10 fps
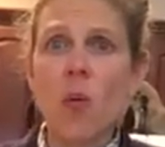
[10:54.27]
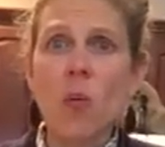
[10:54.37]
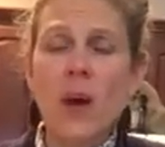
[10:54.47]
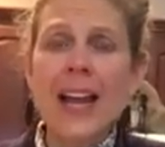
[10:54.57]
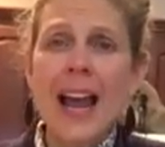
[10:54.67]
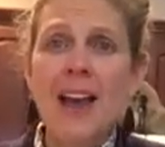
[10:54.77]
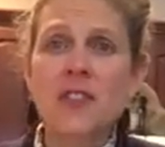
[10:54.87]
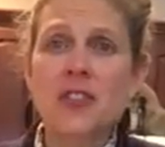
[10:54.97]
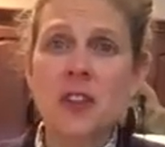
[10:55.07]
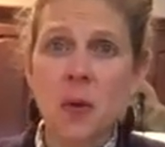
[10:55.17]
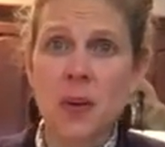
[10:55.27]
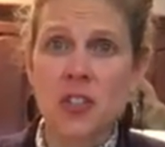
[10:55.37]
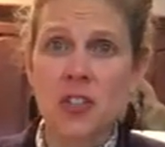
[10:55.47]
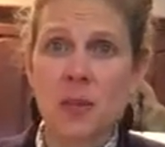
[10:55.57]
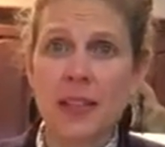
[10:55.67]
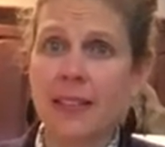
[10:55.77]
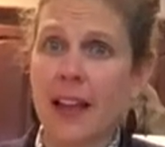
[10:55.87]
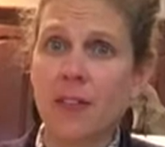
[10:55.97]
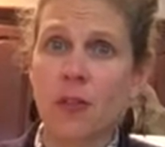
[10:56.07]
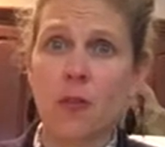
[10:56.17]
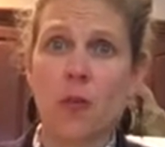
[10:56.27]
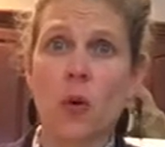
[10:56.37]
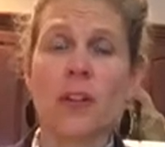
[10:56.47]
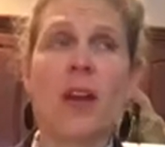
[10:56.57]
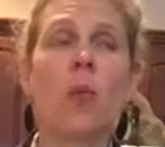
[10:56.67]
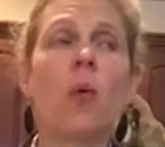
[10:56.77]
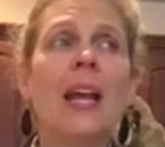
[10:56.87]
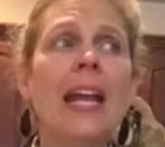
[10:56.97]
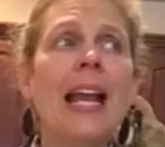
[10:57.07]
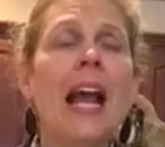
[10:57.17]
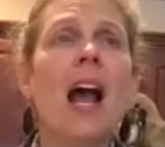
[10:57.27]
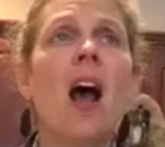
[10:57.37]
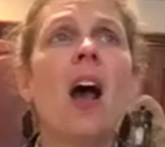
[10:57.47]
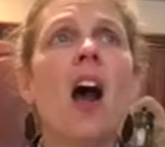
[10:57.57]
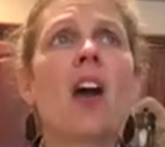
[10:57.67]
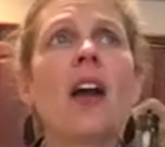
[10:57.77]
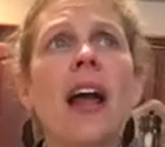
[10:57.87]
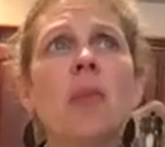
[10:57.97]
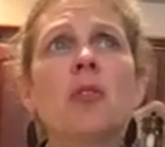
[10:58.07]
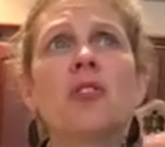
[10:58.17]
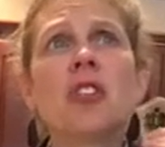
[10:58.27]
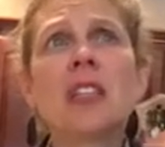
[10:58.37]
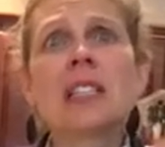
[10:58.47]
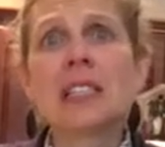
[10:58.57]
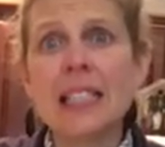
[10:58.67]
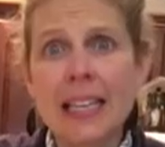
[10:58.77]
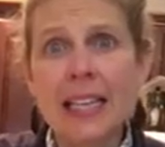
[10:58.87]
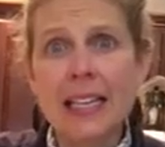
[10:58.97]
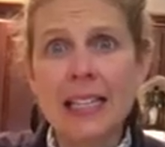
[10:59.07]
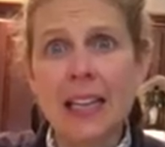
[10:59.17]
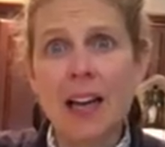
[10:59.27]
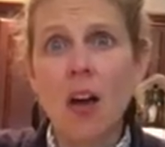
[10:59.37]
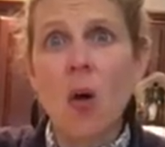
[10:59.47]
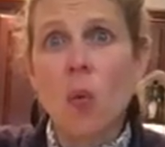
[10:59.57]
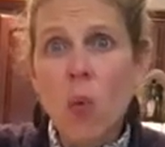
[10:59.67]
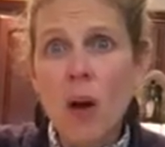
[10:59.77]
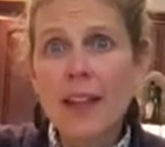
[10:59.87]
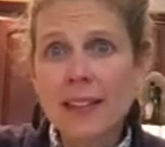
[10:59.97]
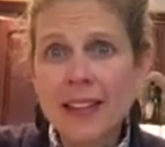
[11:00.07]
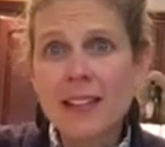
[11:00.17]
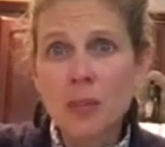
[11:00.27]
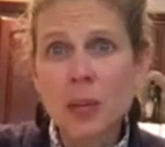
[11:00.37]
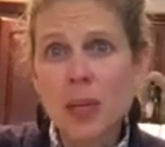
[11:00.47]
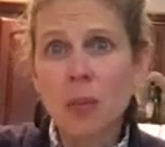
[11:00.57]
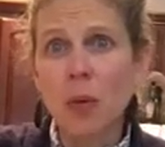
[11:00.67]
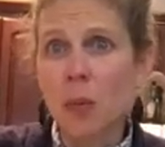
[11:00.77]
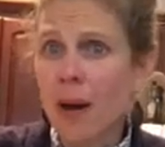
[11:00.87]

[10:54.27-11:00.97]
we have so much to be thankful for, that we are able to glean what these people